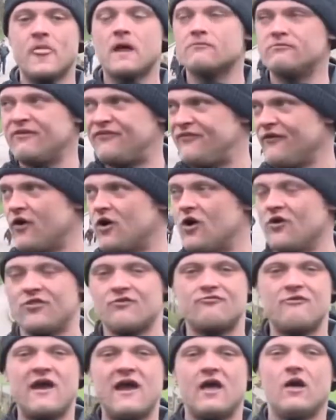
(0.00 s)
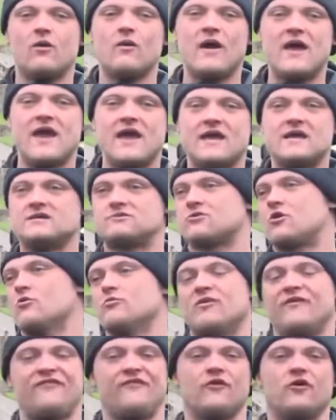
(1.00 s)
before the railways, come
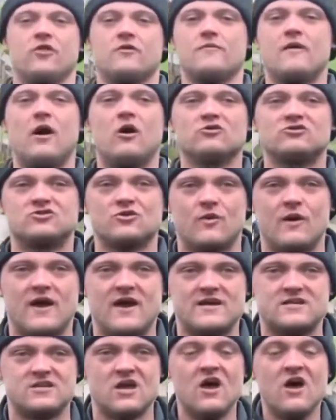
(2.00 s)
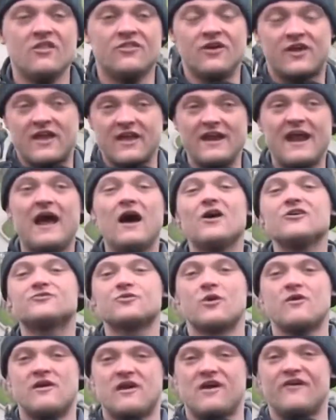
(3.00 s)
before the motorways. The canals
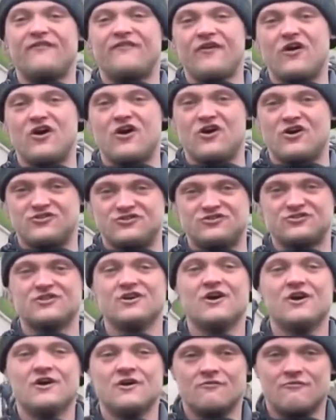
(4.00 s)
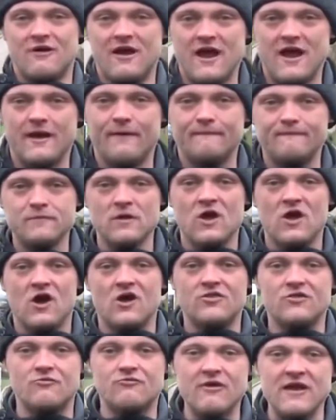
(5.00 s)
were here first, right?
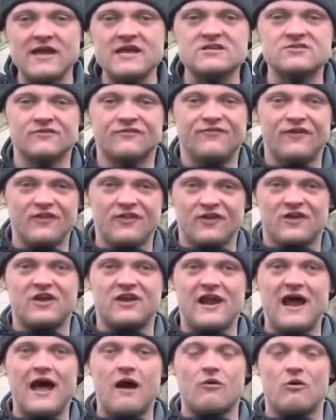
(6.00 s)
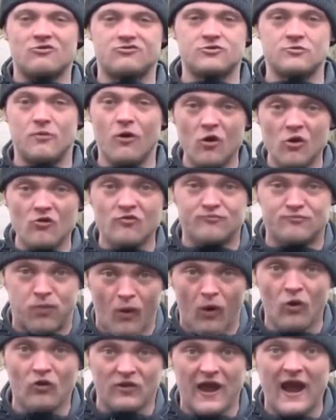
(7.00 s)
And the reason for the canal was to move
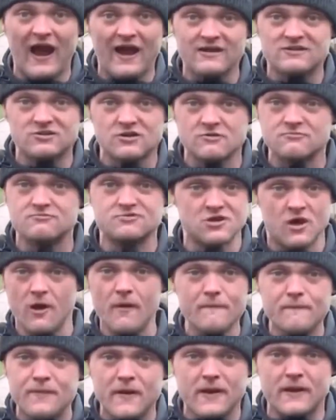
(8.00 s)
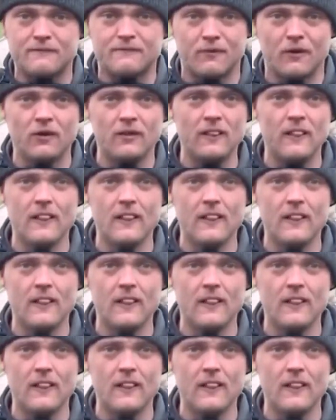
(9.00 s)
bulk items and people.